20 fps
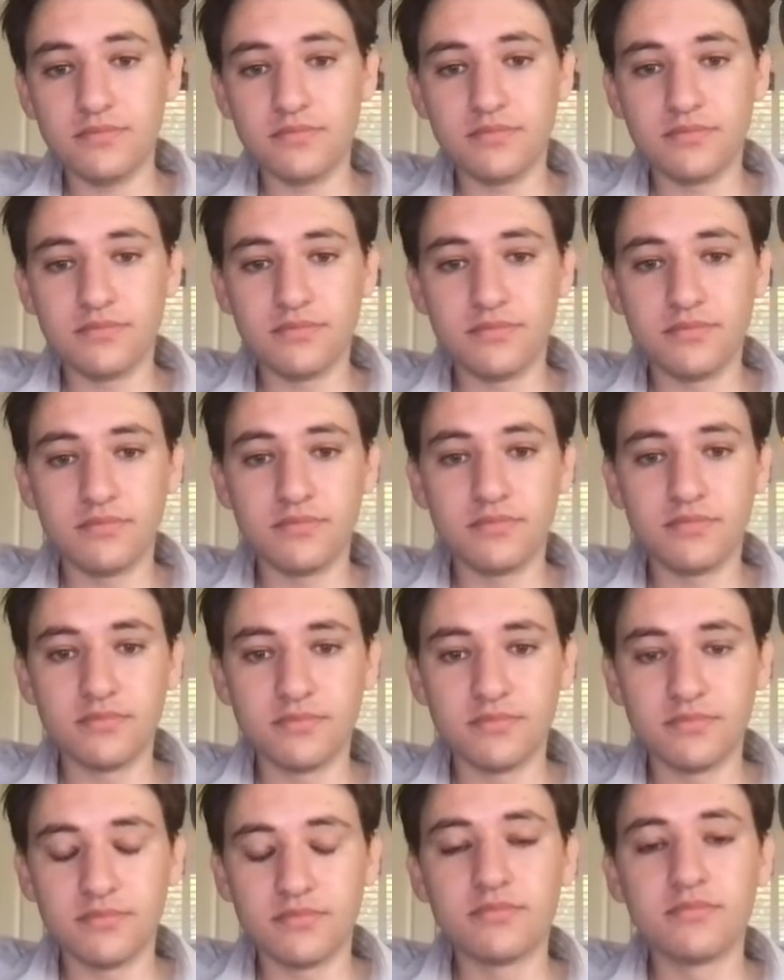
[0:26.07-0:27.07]

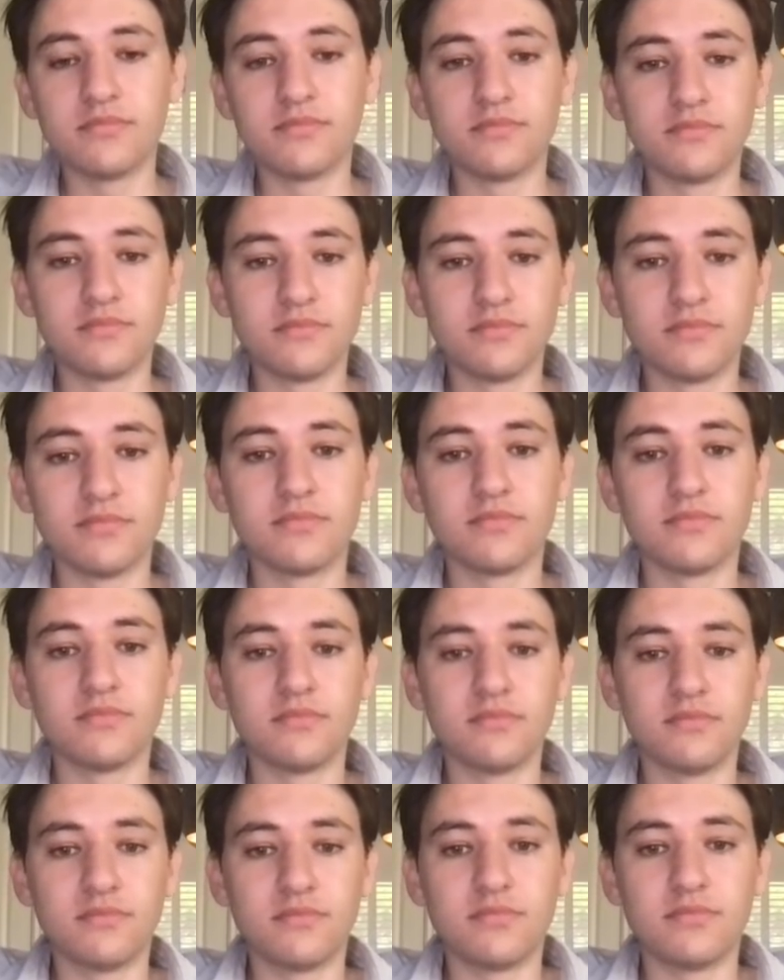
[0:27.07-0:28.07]

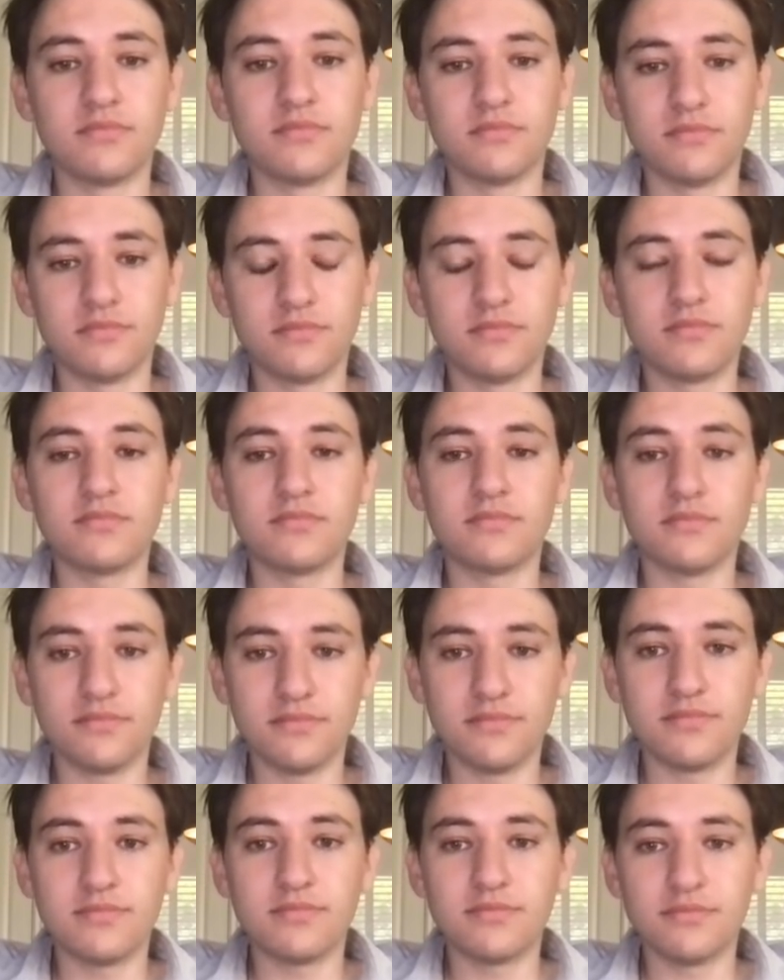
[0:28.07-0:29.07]

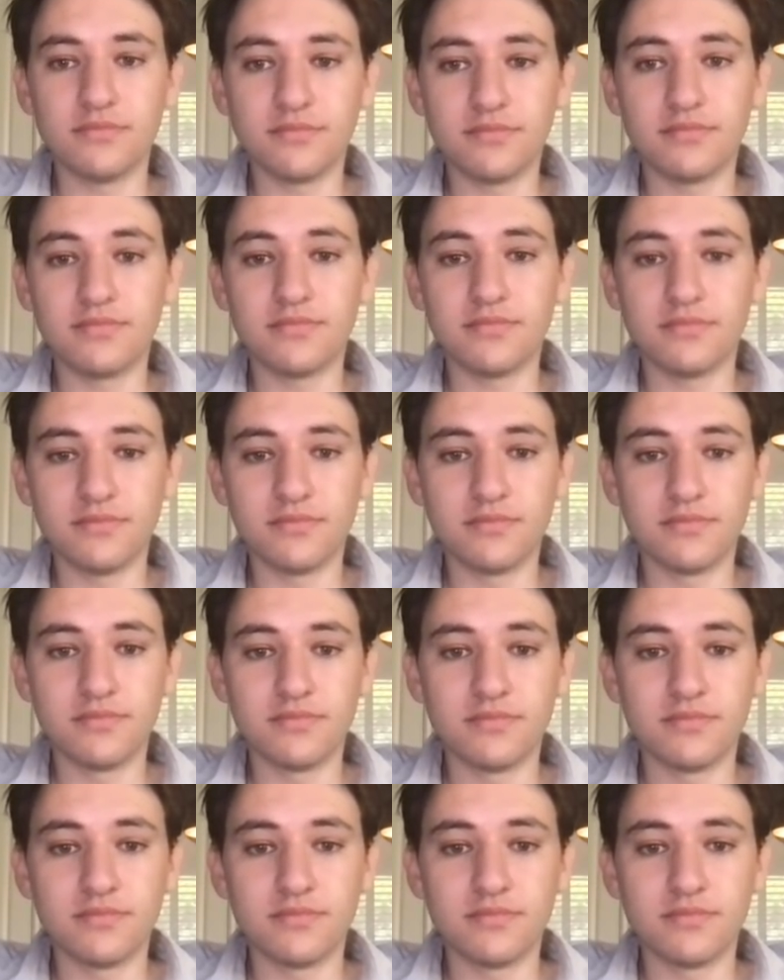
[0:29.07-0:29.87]
The person shown says nothing.